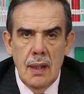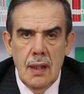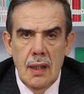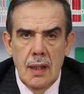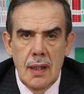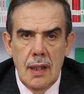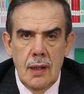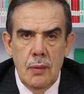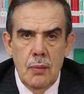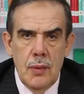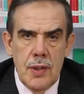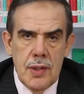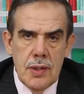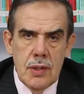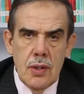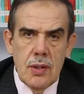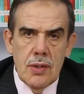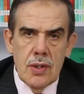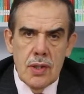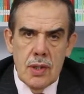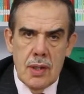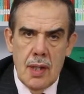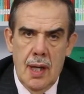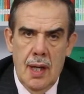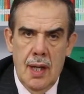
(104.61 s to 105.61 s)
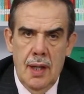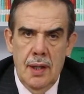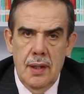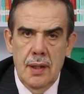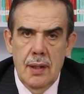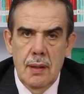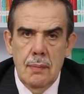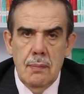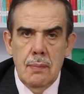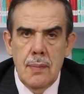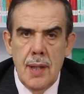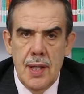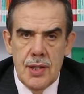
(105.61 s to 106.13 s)
he wished to start
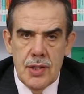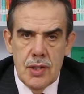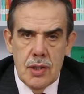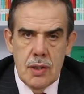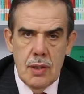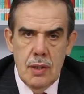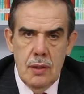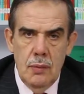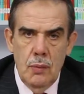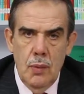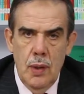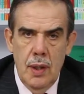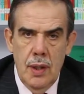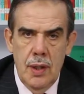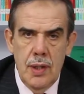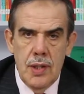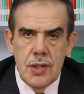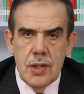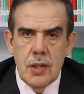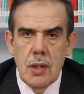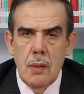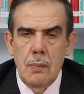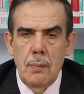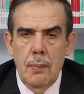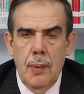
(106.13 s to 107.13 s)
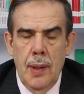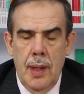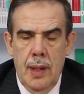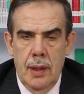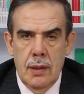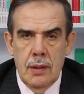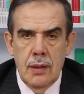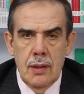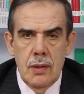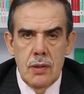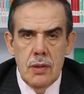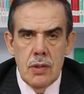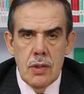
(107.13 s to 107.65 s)
a masjid where his
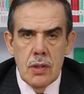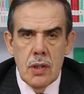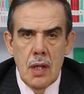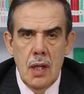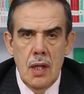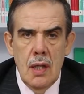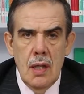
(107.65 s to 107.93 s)
companions